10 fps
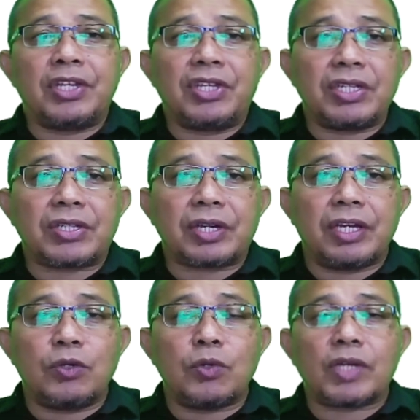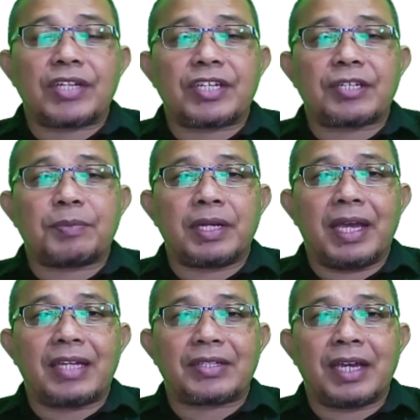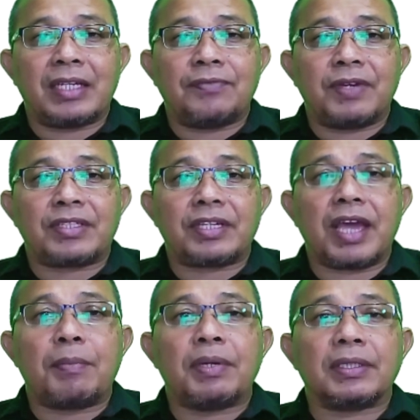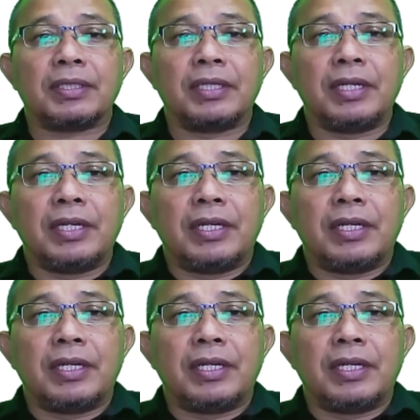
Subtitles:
teachers use assessment as an investigable